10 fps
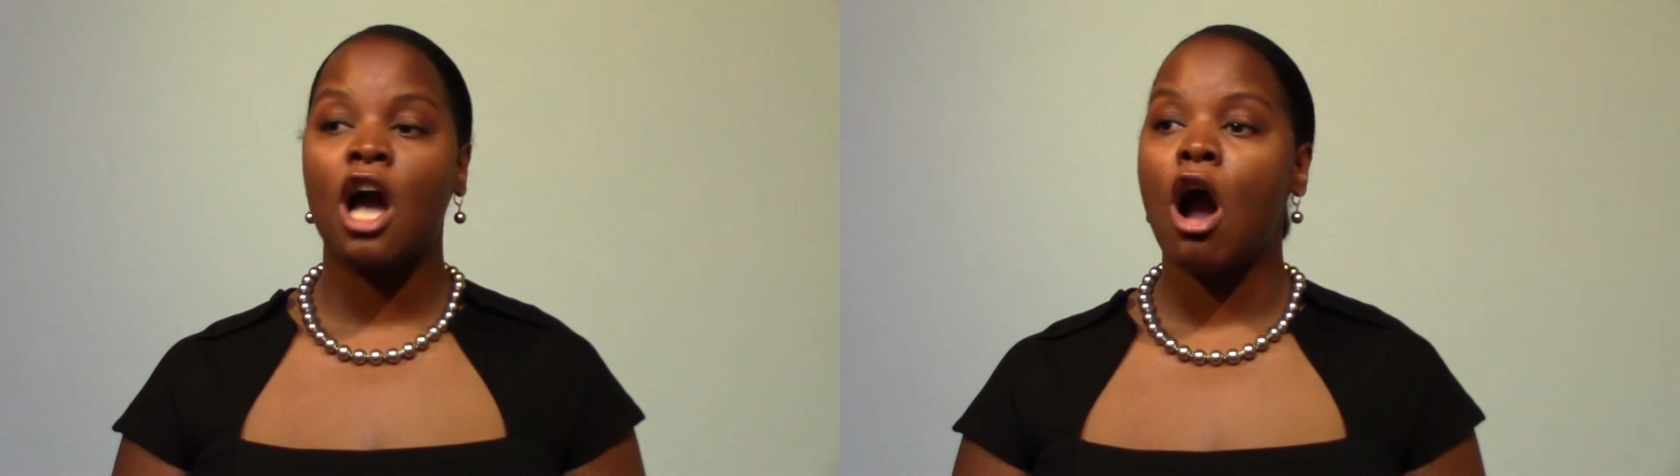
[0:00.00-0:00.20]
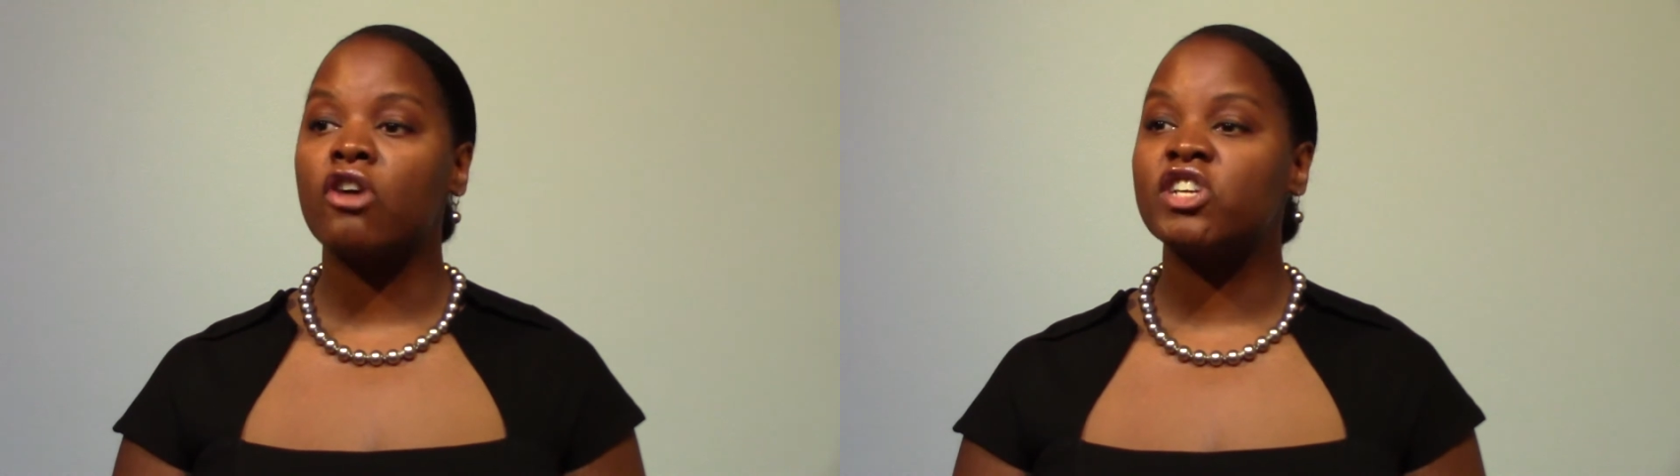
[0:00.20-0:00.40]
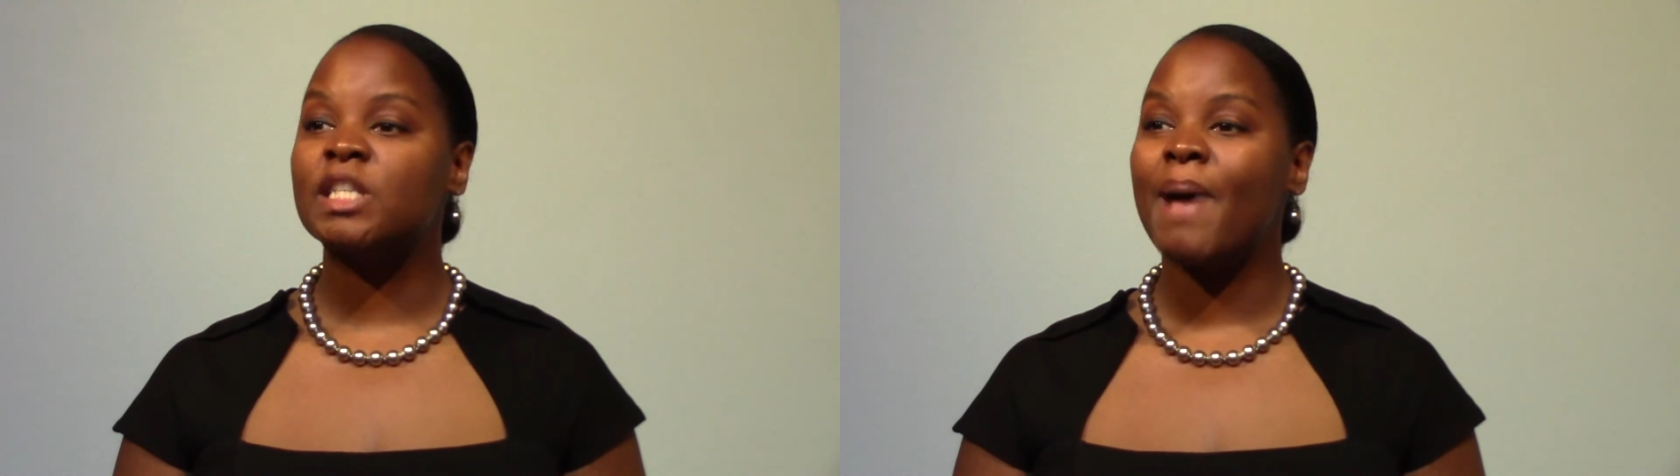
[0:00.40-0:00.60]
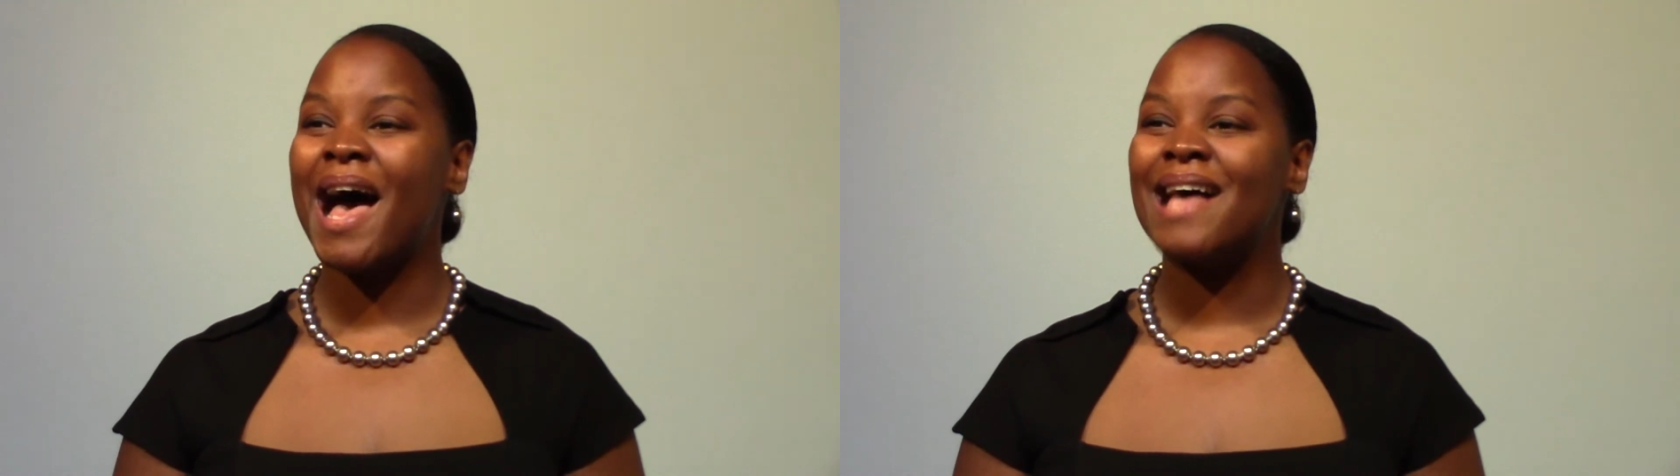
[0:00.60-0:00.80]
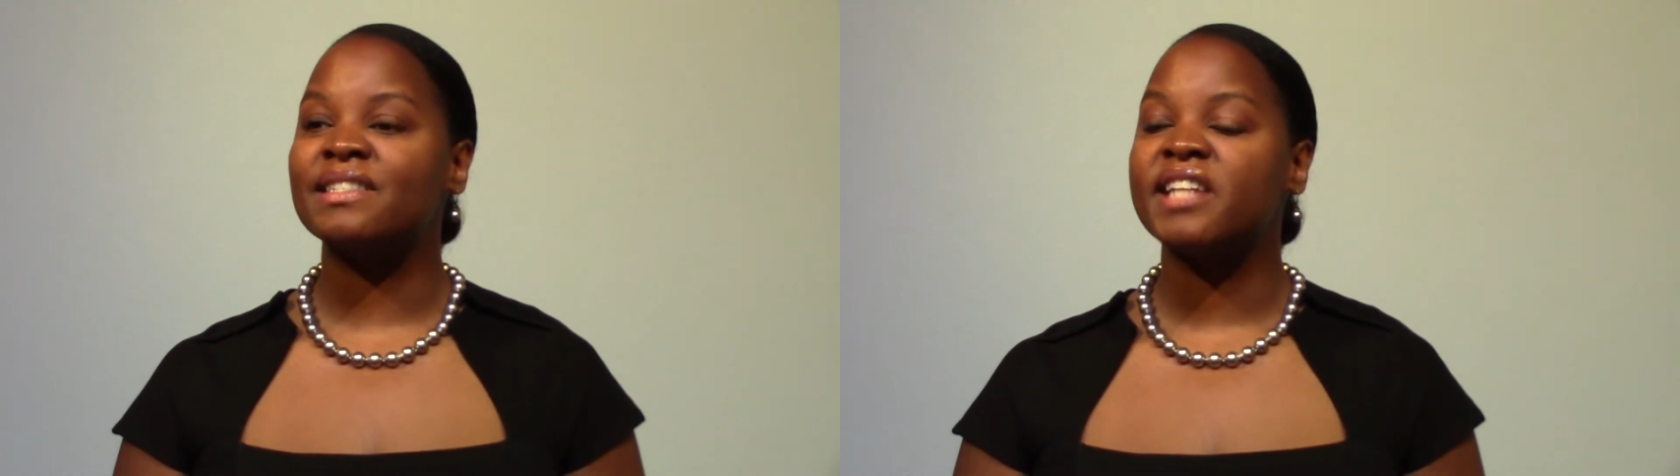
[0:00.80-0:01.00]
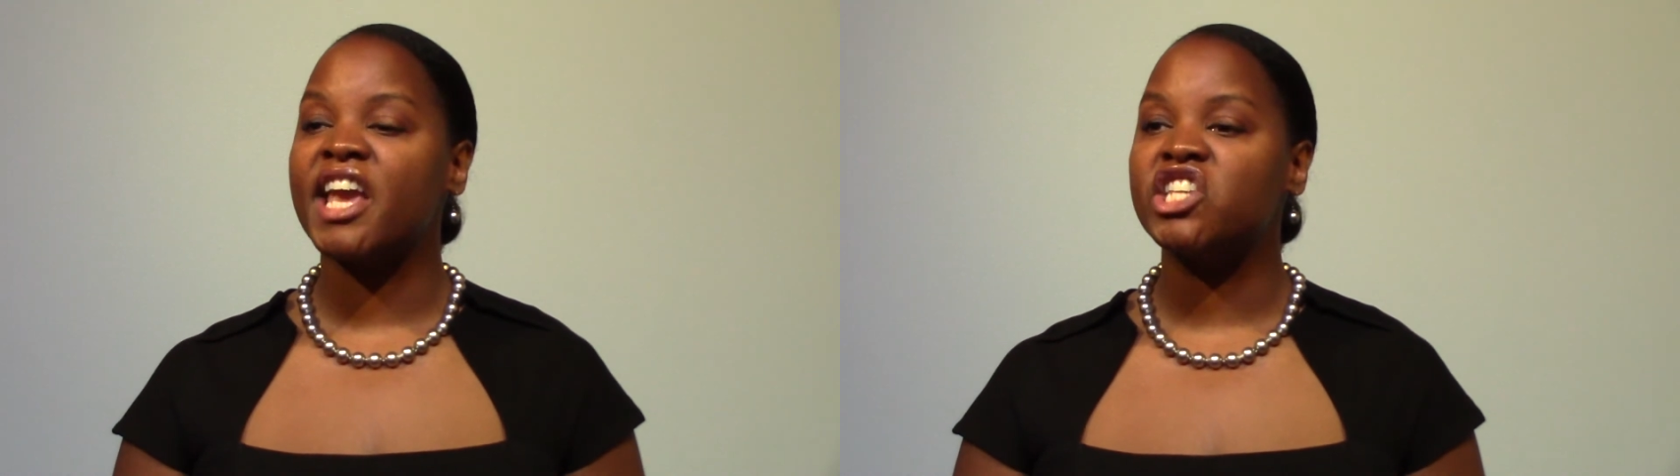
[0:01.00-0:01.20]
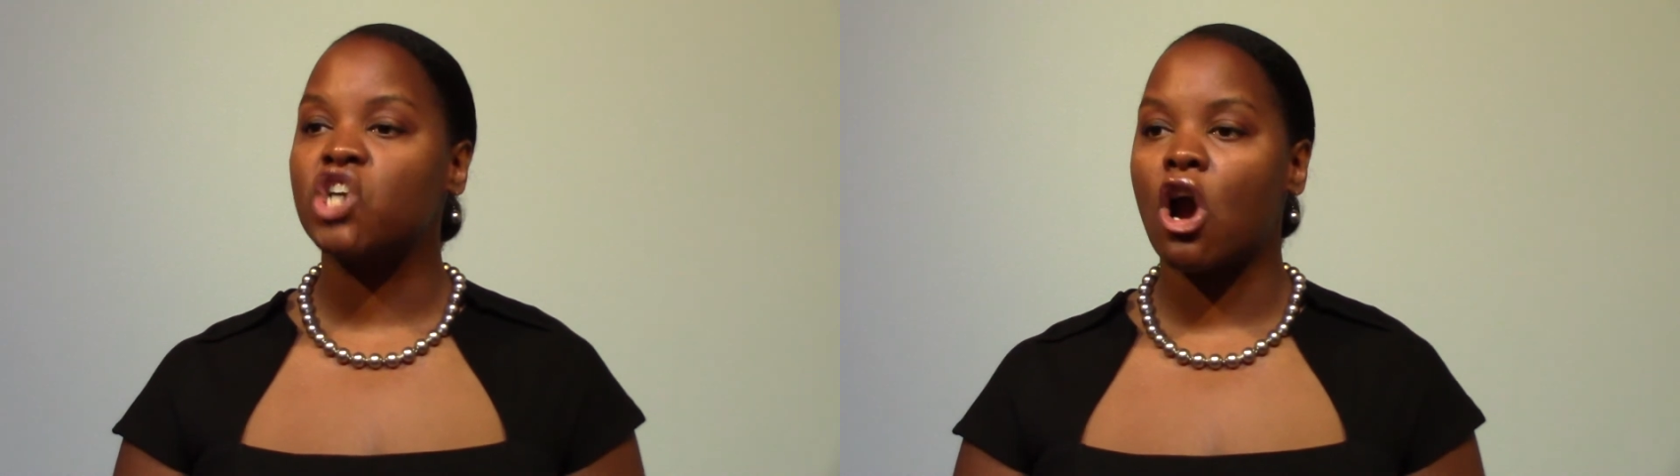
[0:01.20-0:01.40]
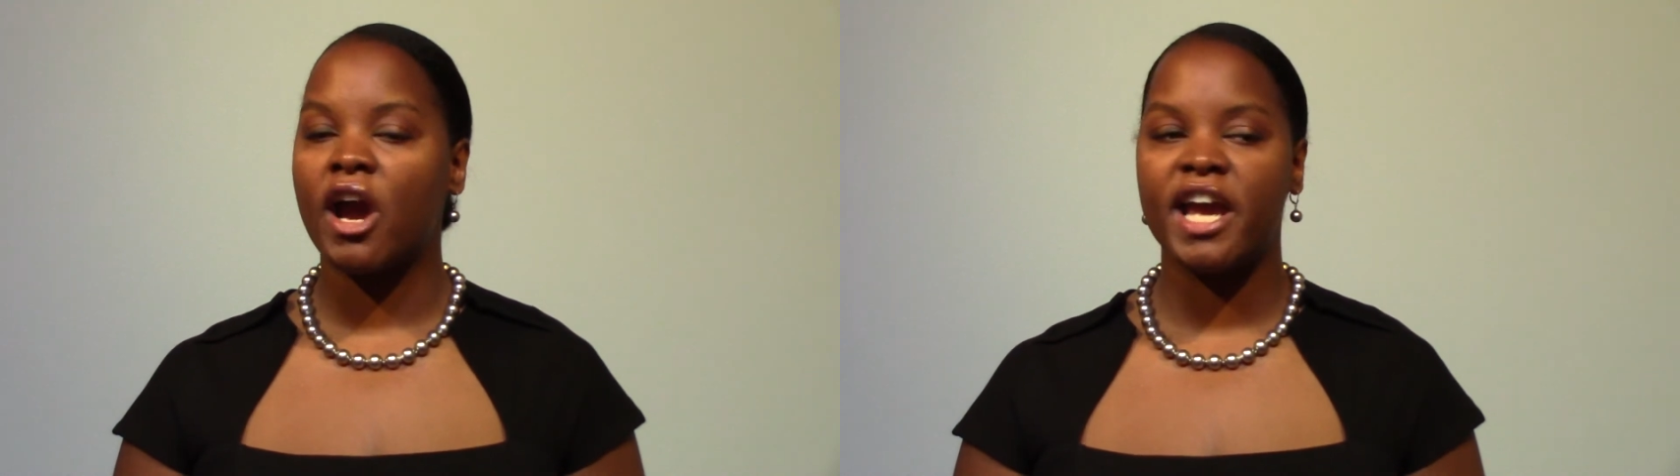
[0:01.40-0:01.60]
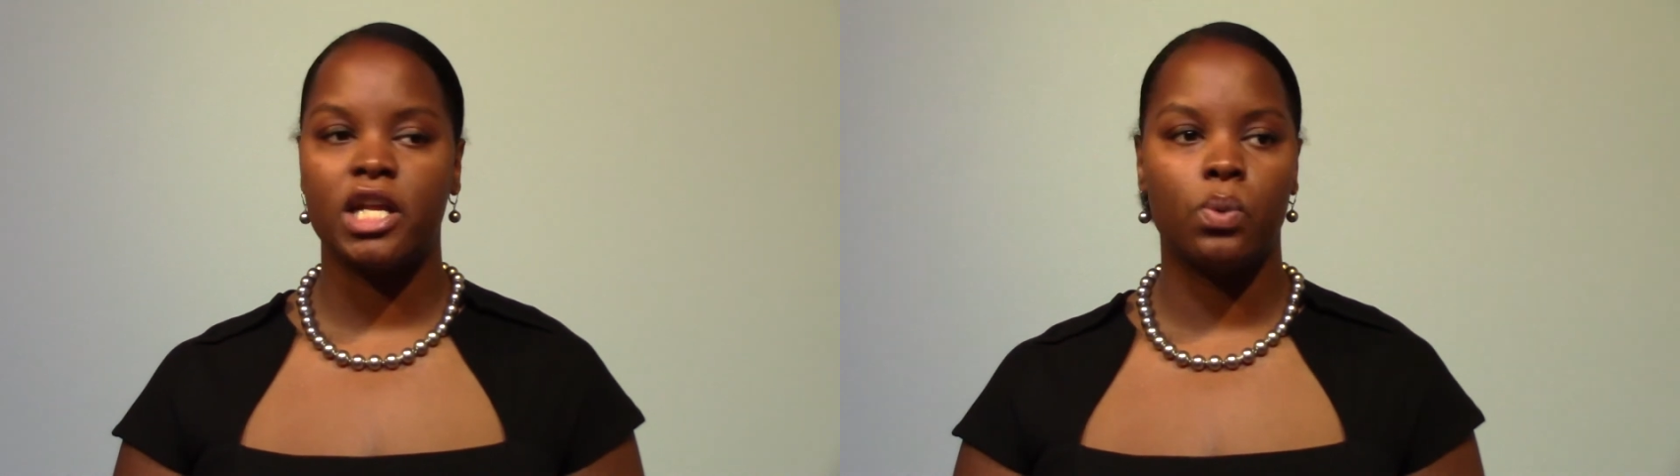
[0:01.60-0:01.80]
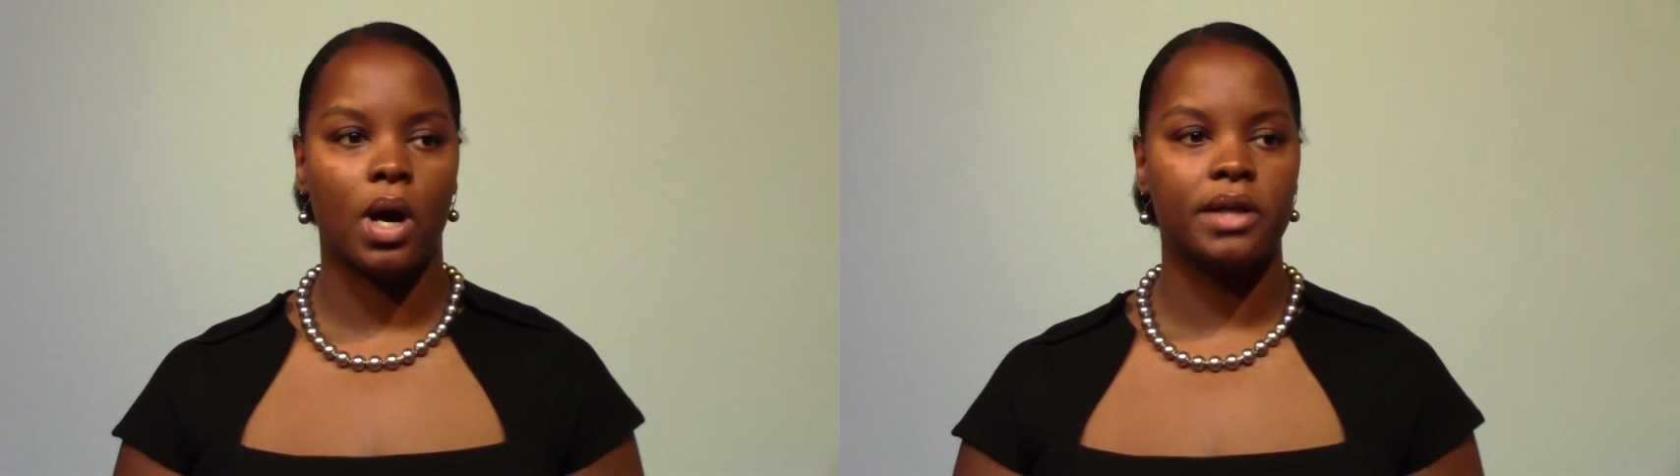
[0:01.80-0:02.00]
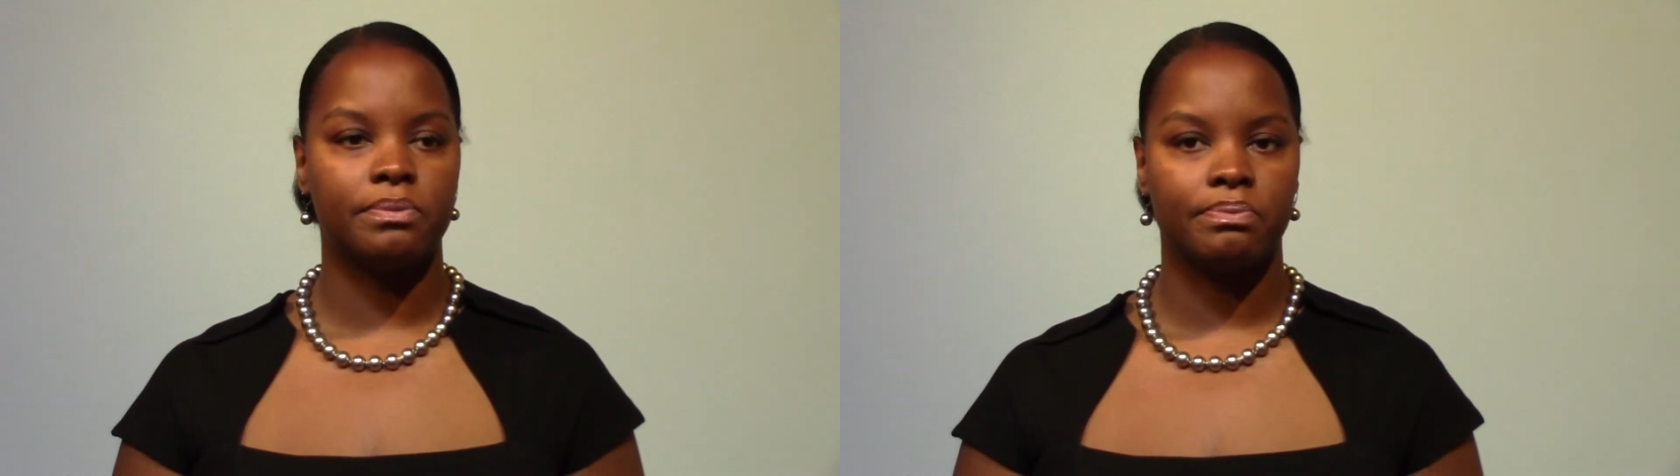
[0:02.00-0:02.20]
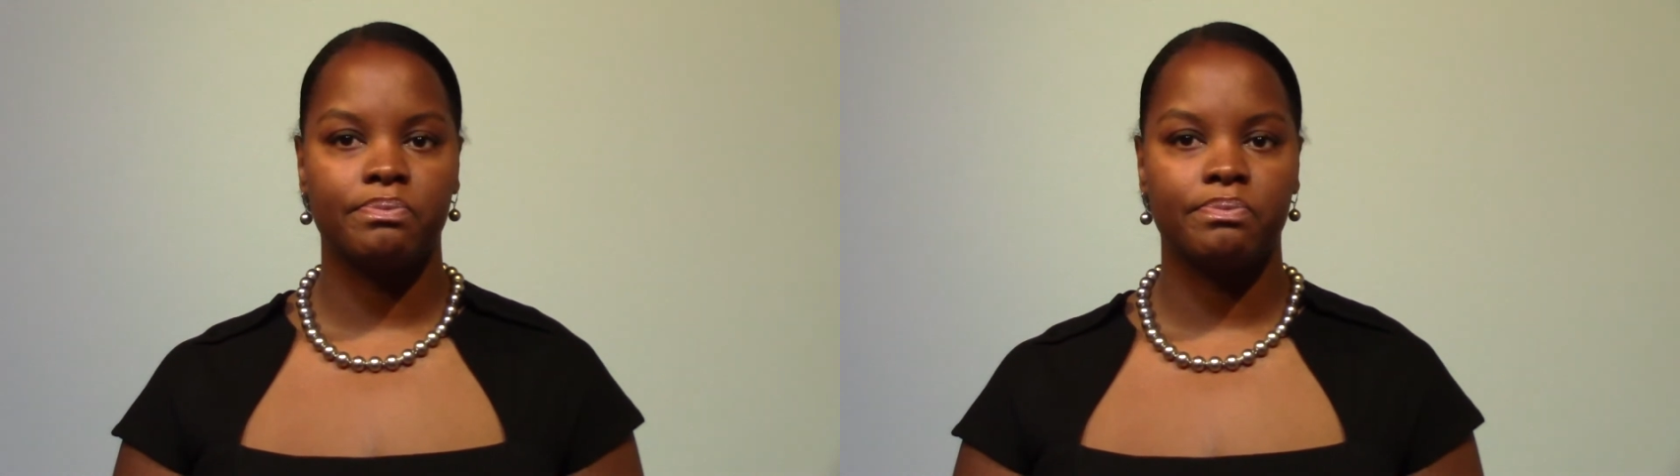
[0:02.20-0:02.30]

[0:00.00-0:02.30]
Congress passed H.R. 81,